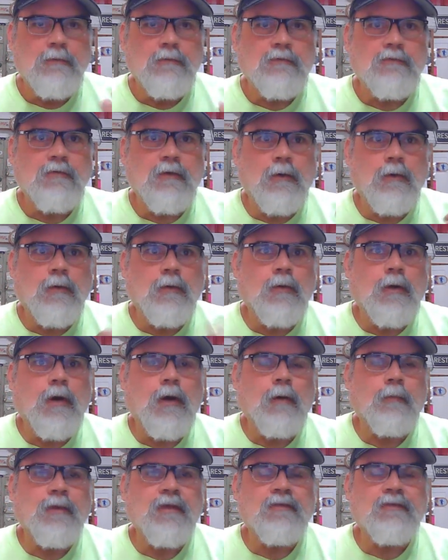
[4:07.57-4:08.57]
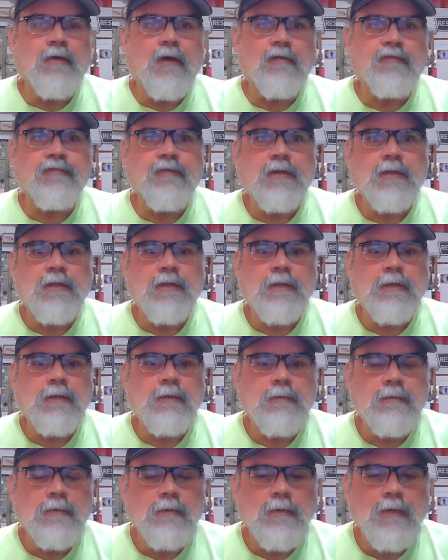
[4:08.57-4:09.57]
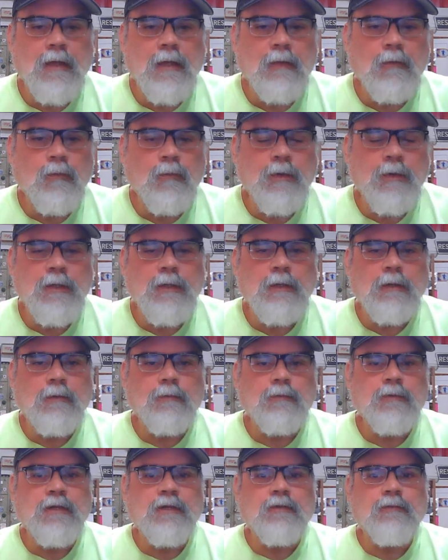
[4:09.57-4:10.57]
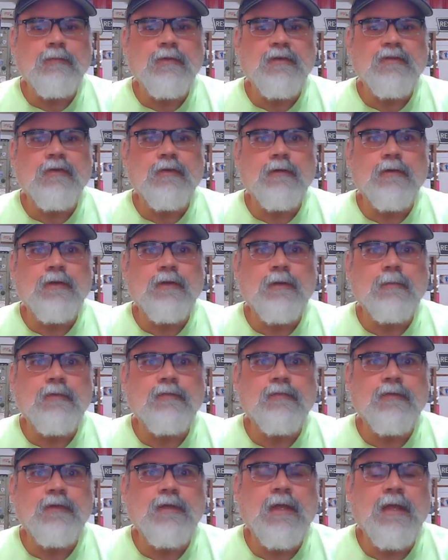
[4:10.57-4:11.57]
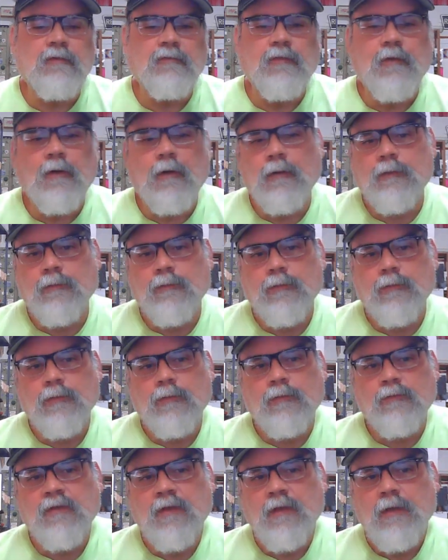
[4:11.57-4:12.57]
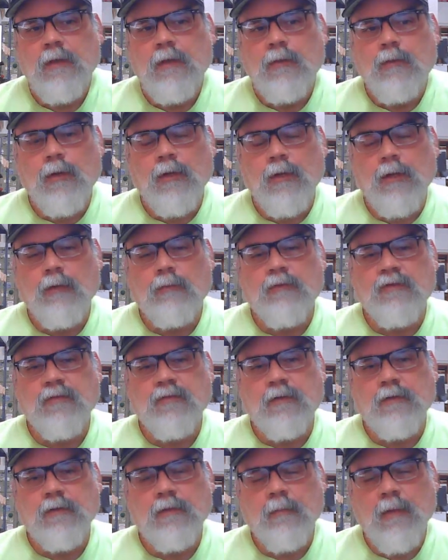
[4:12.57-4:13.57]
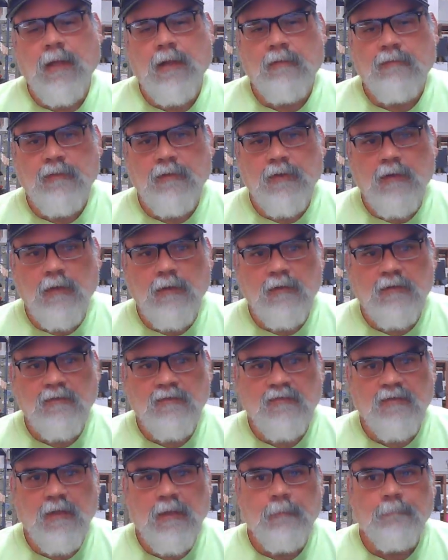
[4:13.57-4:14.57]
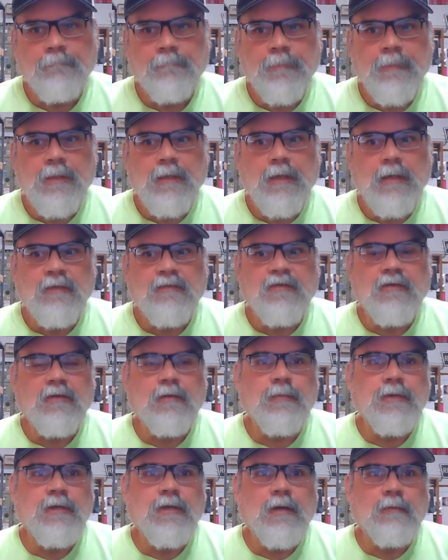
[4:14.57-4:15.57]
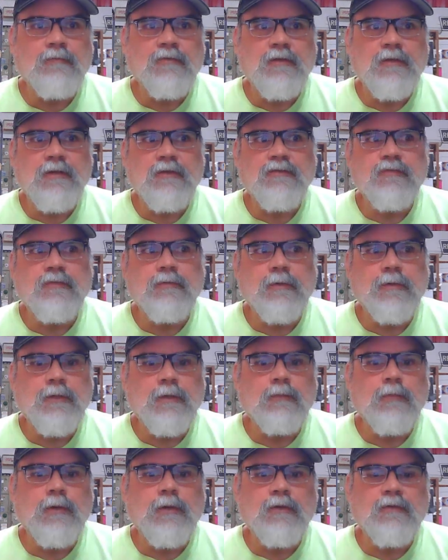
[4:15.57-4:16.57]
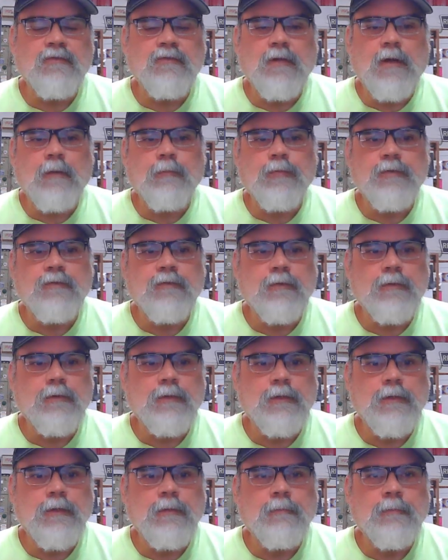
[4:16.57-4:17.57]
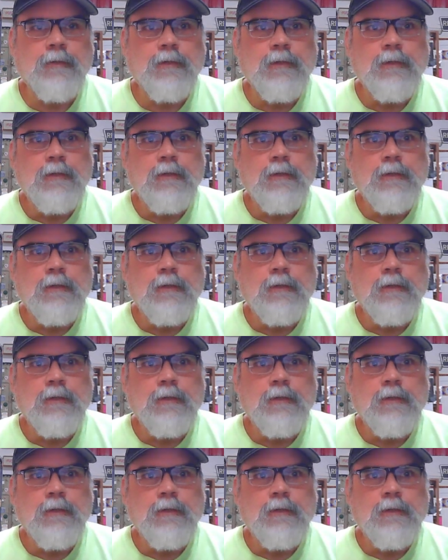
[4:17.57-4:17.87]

So it's our feeling that we don't need to return them if you can't follow the rules. We're going to return them out of a courtesy until it becomes an issue, and then we're going to stop returning them.